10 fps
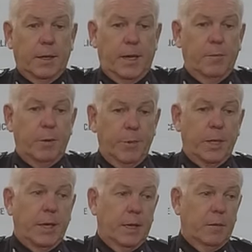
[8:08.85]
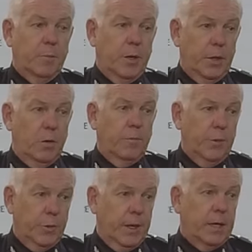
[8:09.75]
can be mitigated by the oral
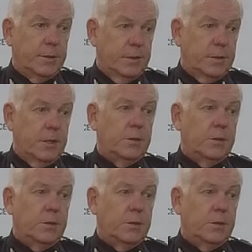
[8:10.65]
fluid analysis